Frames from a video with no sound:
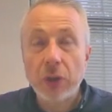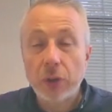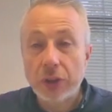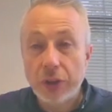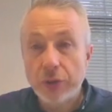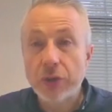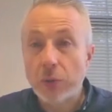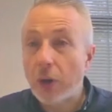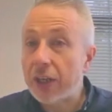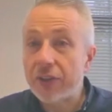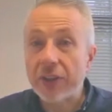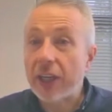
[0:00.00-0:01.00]
new to
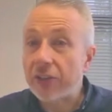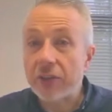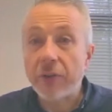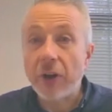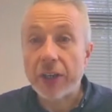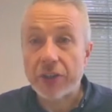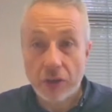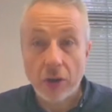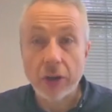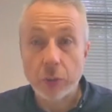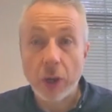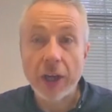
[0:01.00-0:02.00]
writing, that's a very
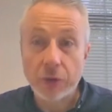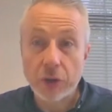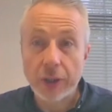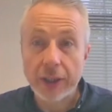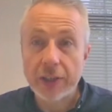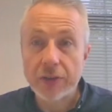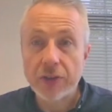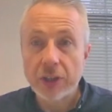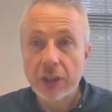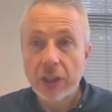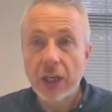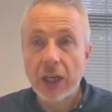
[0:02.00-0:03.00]
solid way of doing it.
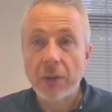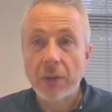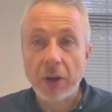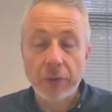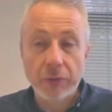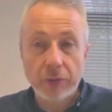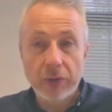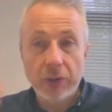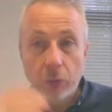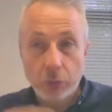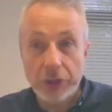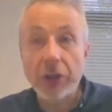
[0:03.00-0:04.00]

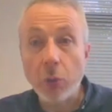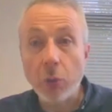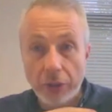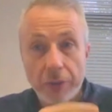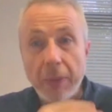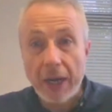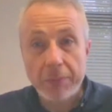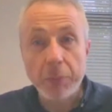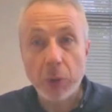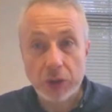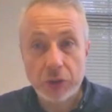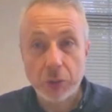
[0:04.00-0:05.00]
You know what the main
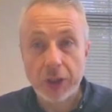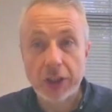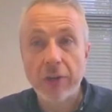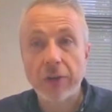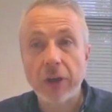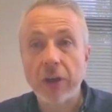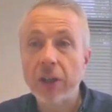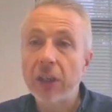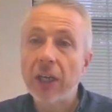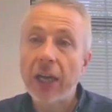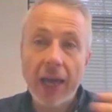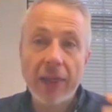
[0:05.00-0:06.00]
points you want to cover,
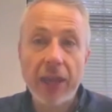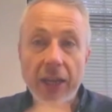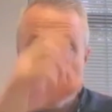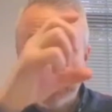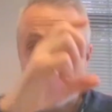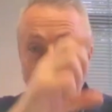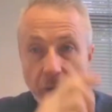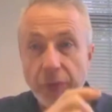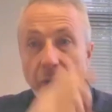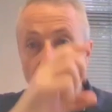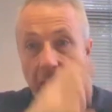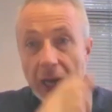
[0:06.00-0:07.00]
and then you kind of
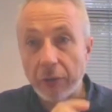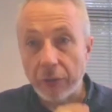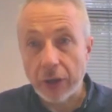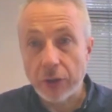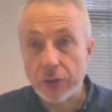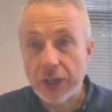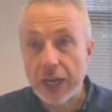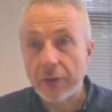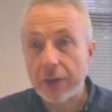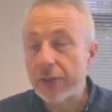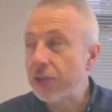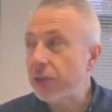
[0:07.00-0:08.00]
fill out those
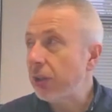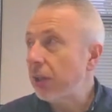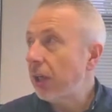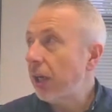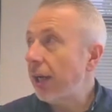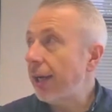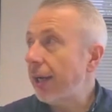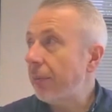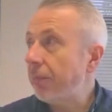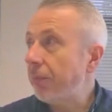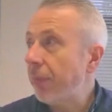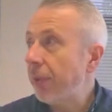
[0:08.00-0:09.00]
areas.
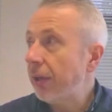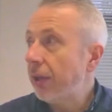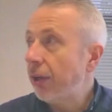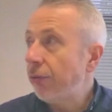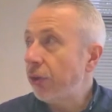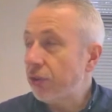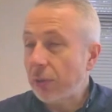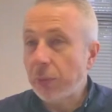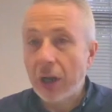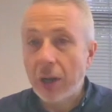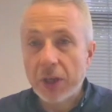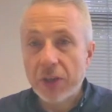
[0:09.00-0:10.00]
For someone
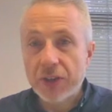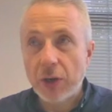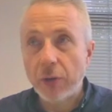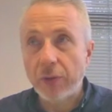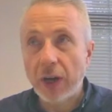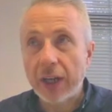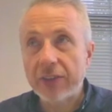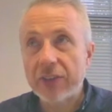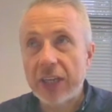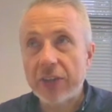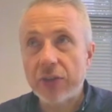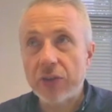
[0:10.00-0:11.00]
like myself,
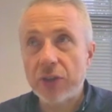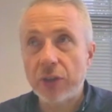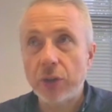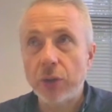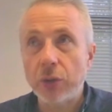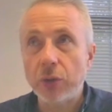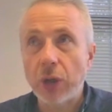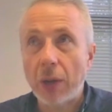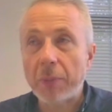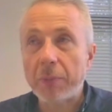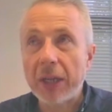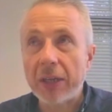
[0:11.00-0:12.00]
I'm a
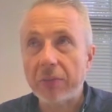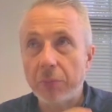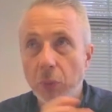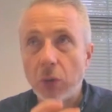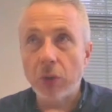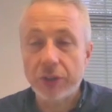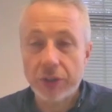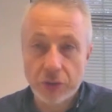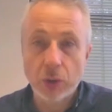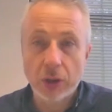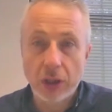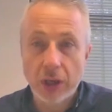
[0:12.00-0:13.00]
bit more
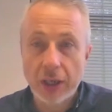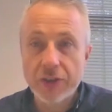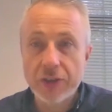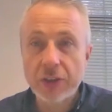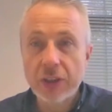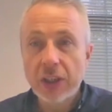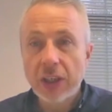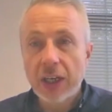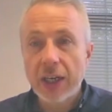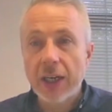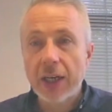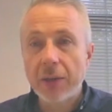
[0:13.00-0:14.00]
disorganized,
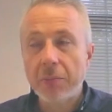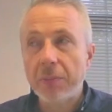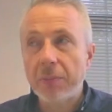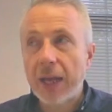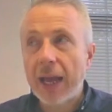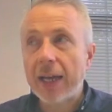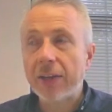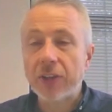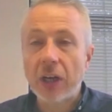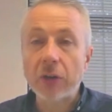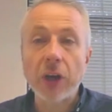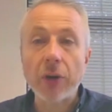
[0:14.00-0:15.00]
and
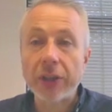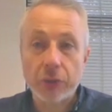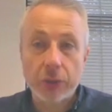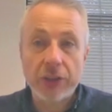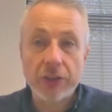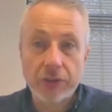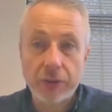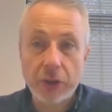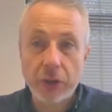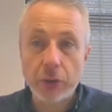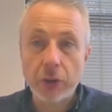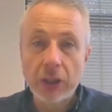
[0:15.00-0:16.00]
I'll go into an
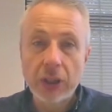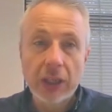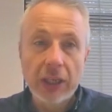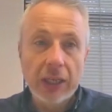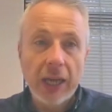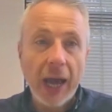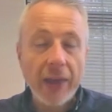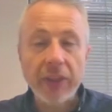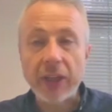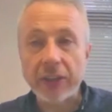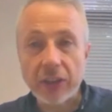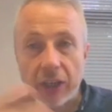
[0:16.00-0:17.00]
interview and
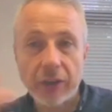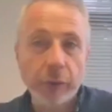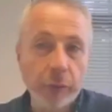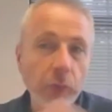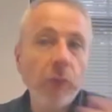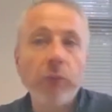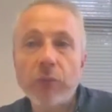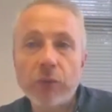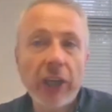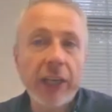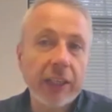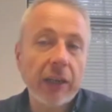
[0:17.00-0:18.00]
then kind of
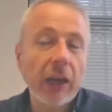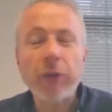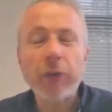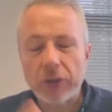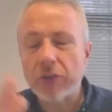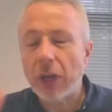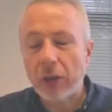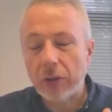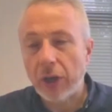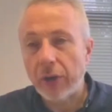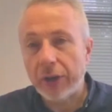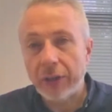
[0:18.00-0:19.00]
take it. I'll
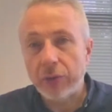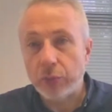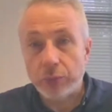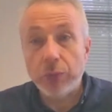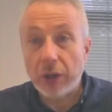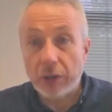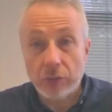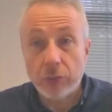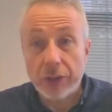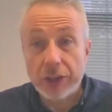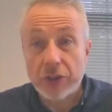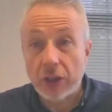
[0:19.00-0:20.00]
go and
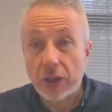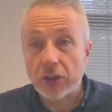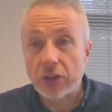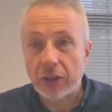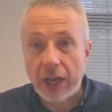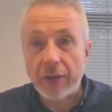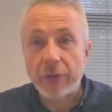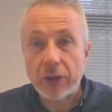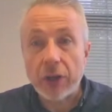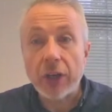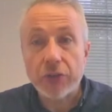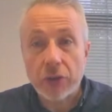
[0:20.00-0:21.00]
research and have
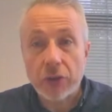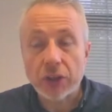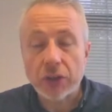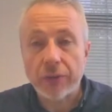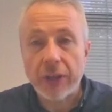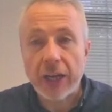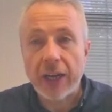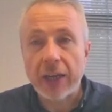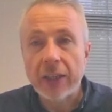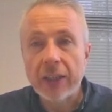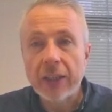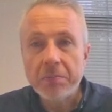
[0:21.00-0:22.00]
a structure of there,
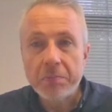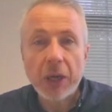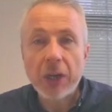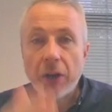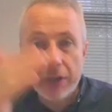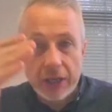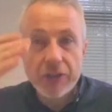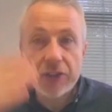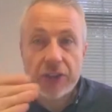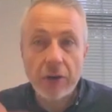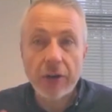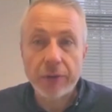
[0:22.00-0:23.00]
but I don't
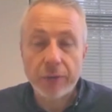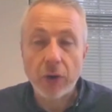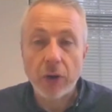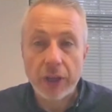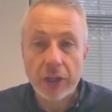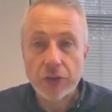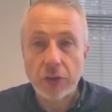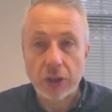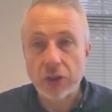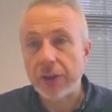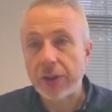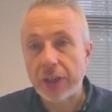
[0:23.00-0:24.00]
necessarily follow that
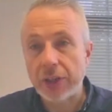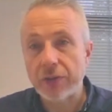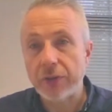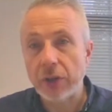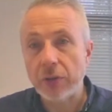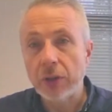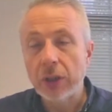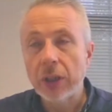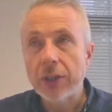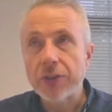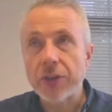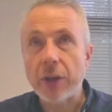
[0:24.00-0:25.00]
structure in the interview.
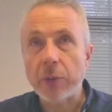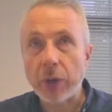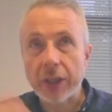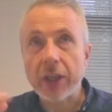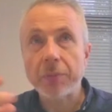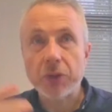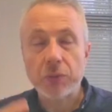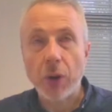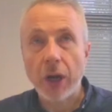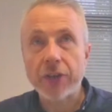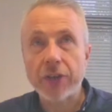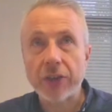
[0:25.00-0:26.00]
So then when I come to
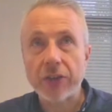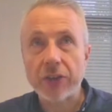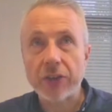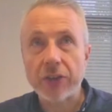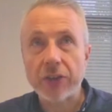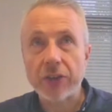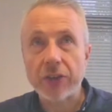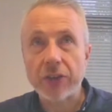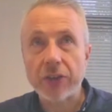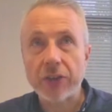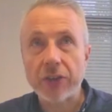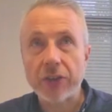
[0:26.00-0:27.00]
write it, I've got to
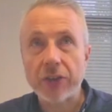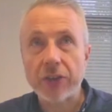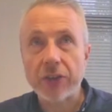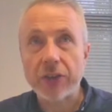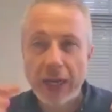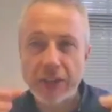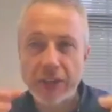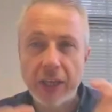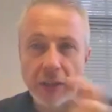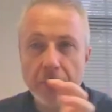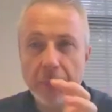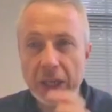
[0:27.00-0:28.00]
try and pick it back
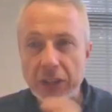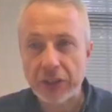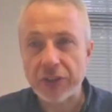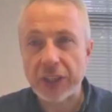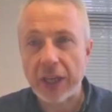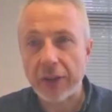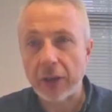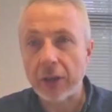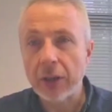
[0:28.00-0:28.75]
together and patch it together.